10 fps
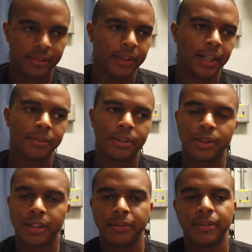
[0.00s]
If you have a
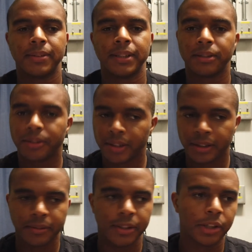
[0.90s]
truck, if you've seen a
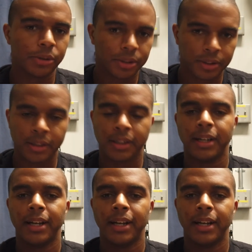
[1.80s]
truck, if you know a truck